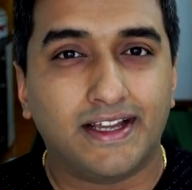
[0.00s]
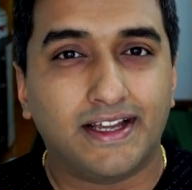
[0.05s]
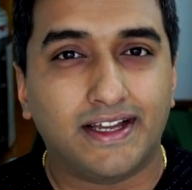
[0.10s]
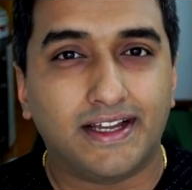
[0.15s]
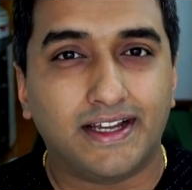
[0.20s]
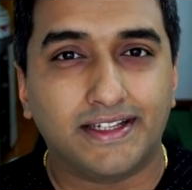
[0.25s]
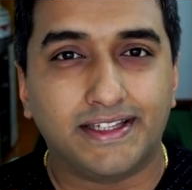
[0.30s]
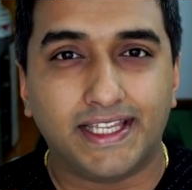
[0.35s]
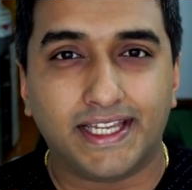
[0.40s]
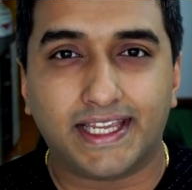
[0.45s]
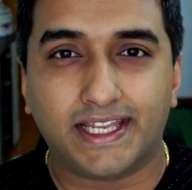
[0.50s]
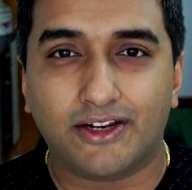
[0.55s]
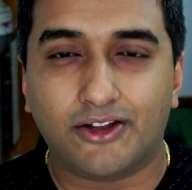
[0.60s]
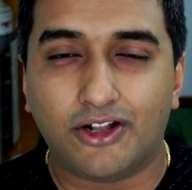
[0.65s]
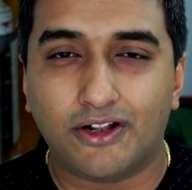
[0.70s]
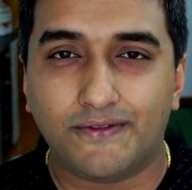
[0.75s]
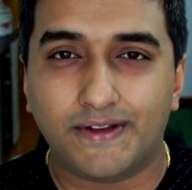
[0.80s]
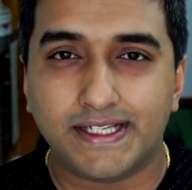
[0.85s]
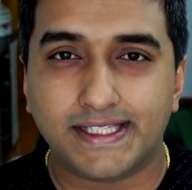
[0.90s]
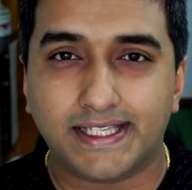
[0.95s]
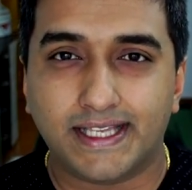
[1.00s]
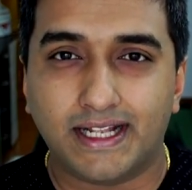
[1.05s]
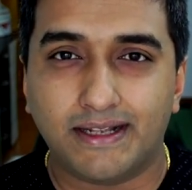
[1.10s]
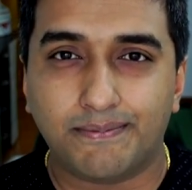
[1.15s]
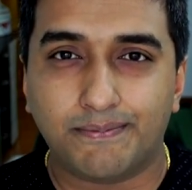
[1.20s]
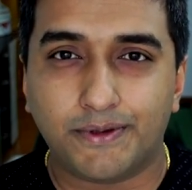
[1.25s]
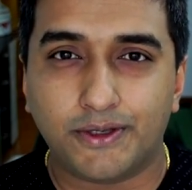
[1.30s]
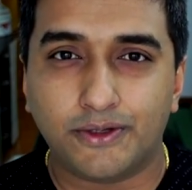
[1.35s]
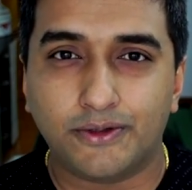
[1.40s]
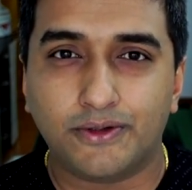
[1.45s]
Uh, they can always
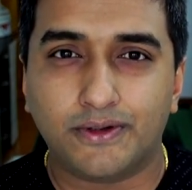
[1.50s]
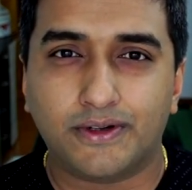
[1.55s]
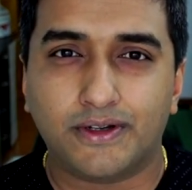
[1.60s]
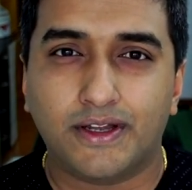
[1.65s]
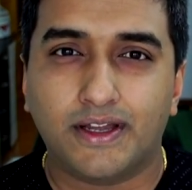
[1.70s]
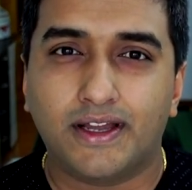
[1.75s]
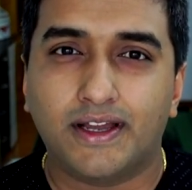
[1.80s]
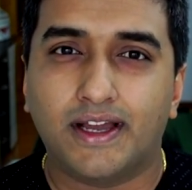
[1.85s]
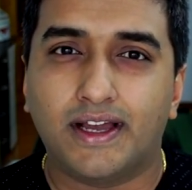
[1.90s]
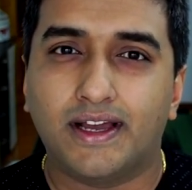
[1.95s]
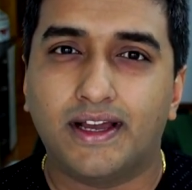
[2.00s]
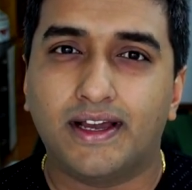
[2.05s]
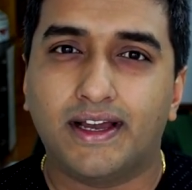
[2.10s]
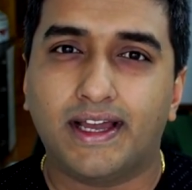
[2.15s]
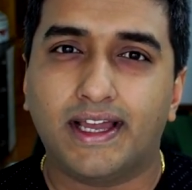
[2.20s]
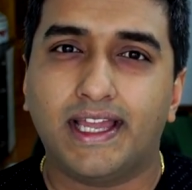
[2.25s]
help you. Uh,